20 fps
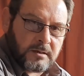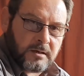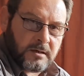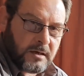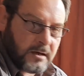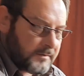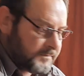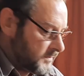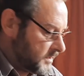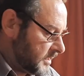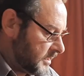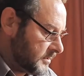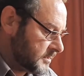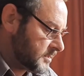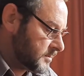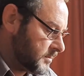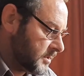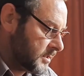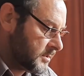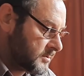half an hour
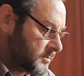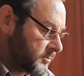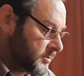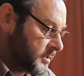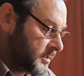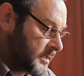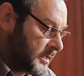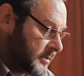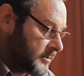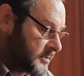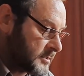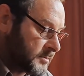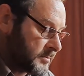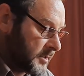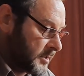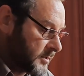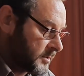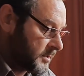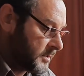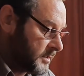smoke, or an hour
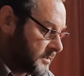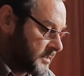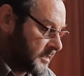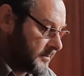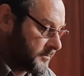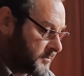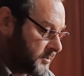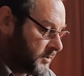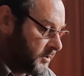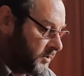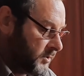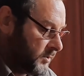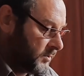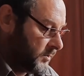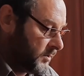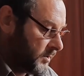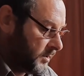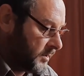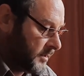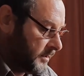smoke. It's up to you.